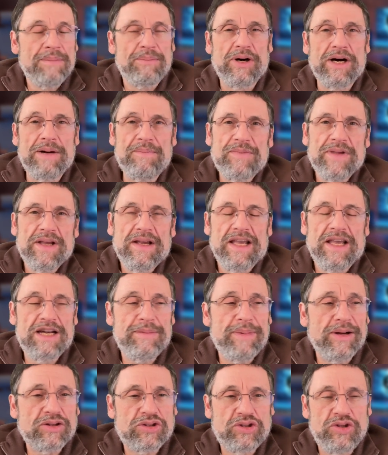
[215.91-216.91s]
But in
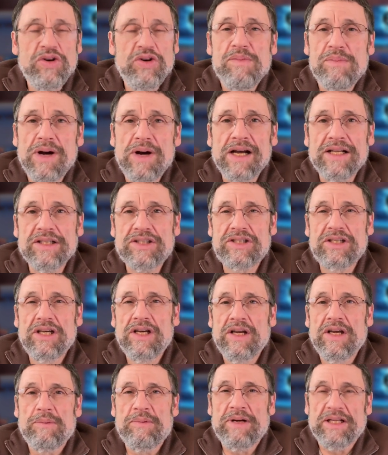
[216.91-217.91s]
about 2 months,
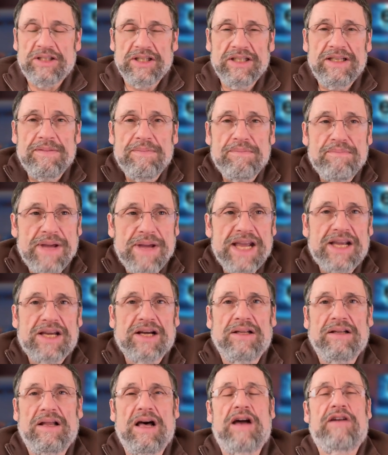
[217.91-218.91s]
we didn't make
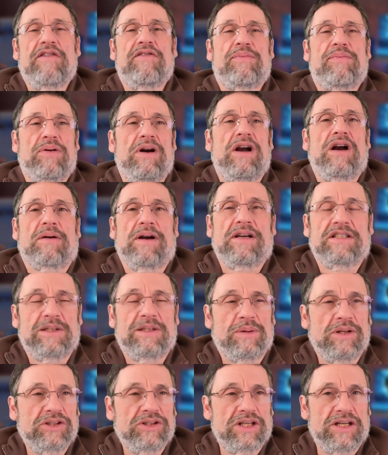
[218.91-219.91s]
a lot of progress,
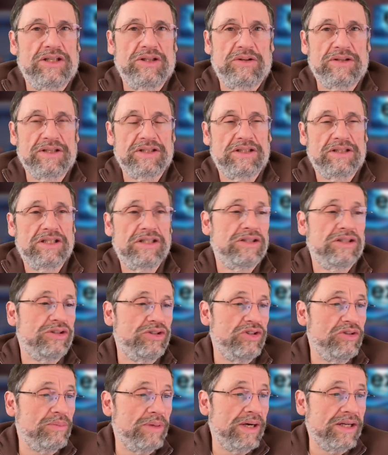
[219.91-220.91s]
I want you to notice. This is
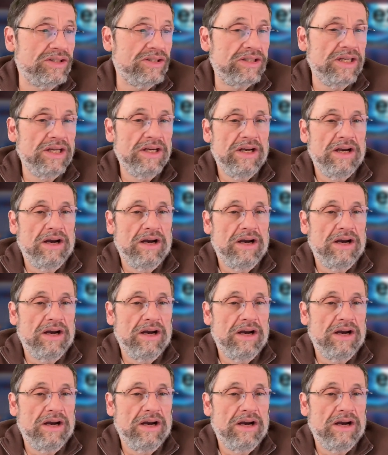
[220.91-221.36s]
2 months.